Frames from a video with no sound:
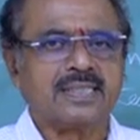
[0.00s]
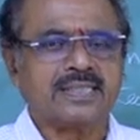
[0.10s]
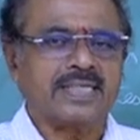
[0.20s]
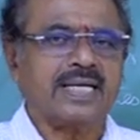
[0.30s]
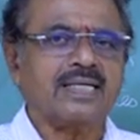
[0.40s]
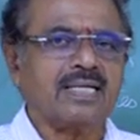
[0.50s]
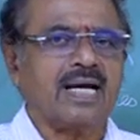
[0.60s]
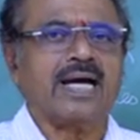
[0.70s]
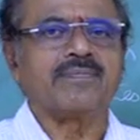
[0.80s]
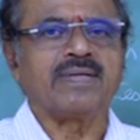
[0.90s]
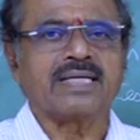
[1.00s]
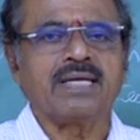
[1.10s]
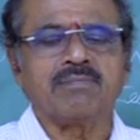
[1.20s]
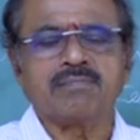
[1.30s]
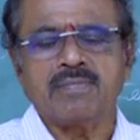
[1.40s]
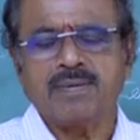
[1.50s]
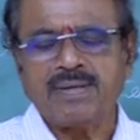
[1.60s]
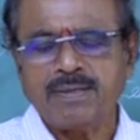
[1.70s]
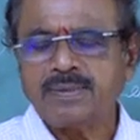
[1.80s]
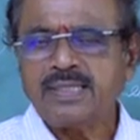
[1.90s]
Then I became a
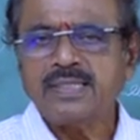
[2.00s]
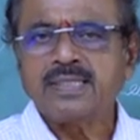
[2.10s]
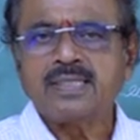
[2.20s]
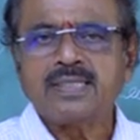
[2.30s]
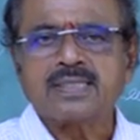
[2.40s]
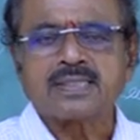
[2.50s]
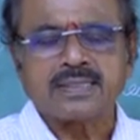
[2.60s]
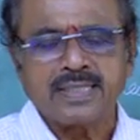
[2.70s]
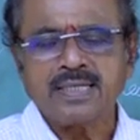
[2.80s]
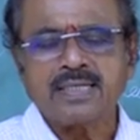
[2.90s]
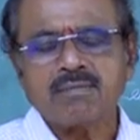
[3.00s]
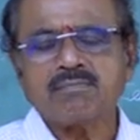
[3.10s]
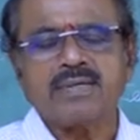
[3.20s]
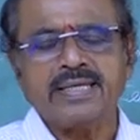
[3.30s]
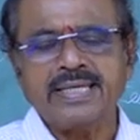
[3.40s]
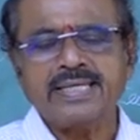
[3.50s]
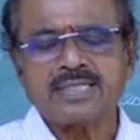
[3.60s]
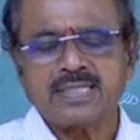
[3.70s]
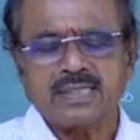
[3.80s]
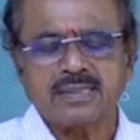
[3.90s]
baby. Then
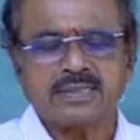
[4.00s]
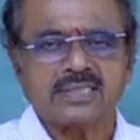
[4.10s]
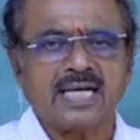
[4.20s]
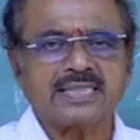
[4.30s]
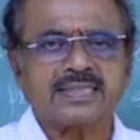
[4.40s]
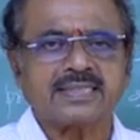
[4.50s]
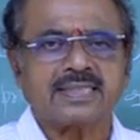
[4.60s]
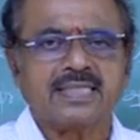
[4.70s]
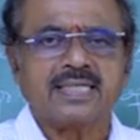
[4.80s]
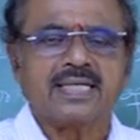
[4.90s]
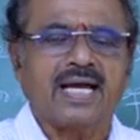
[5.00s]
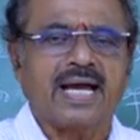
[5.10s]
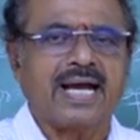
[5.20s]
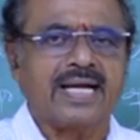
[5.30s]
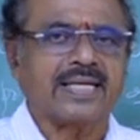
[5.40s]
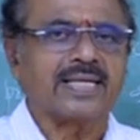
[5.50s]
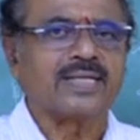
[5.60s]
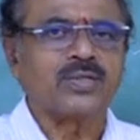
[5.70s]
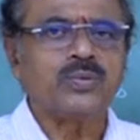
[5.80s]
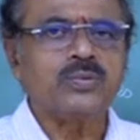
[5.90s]
age started and I
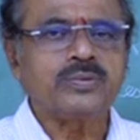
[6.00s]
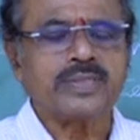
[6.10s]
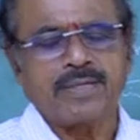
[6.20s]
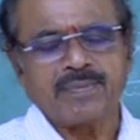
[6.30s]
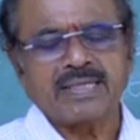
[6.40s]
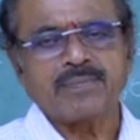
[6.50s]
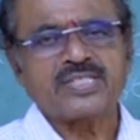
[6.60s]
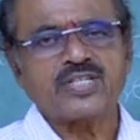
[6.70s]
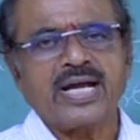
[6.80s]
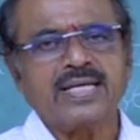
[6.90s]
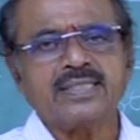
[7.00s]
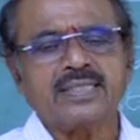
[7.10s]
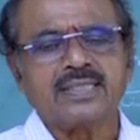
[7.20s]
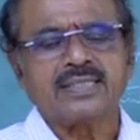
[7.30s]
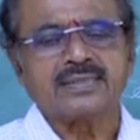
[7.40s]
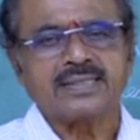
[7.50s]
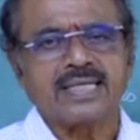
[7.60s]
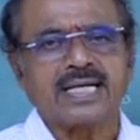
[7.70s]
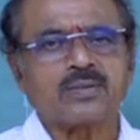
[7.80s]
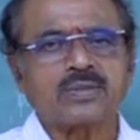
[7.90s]
grew. I became a child,
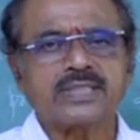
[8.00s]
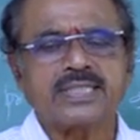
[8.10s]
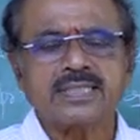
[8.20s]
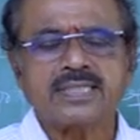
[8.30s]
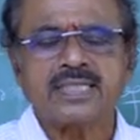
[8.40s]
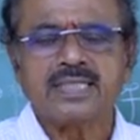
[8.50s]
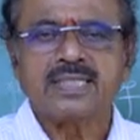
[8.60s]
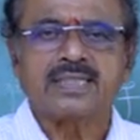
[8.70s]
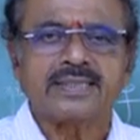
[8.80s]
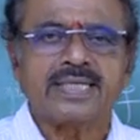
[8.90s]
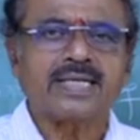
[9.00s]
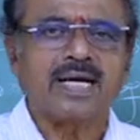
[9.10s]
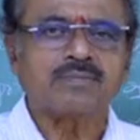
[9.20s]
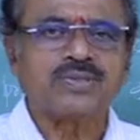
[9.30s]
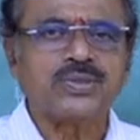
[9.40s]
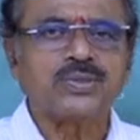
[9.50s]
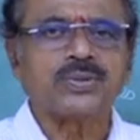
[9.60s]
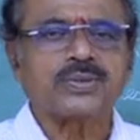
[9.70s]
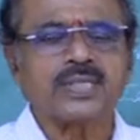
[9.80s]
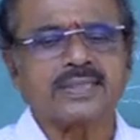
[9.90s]
then adolescent, then come the
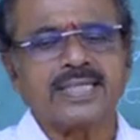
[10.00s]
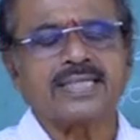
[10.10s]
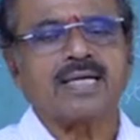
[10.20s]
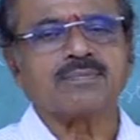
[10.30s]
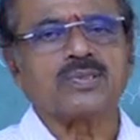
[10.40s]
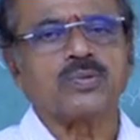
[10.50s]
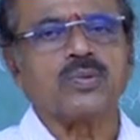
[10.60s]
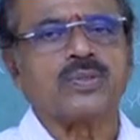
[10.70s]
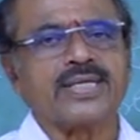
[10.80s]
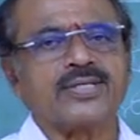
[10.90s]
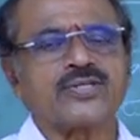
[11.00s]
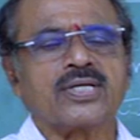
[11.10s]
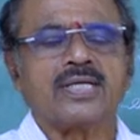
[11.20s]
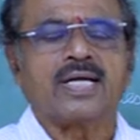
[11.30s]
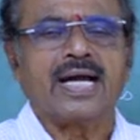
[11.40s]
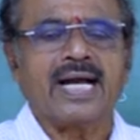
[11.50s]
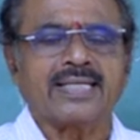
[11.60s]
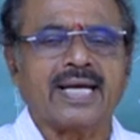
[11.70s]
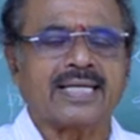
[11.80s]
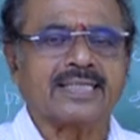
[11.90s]
youth, then come the old age,
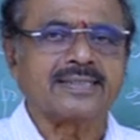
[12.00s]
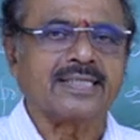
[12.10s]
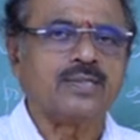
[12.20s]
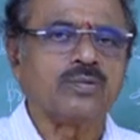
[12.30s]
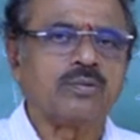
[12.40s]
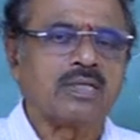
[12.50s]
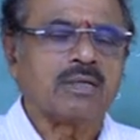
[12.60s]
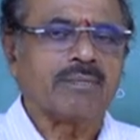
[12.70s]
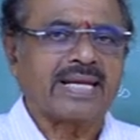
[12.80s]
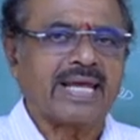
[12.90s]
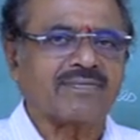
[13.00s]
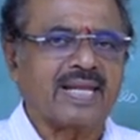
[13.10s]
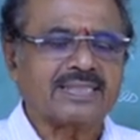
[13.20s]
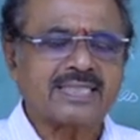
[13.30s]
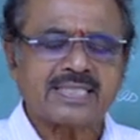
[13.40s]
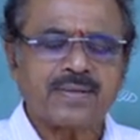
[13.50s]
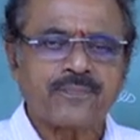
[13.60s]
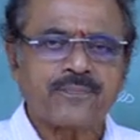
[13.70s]
and I continue my life like this.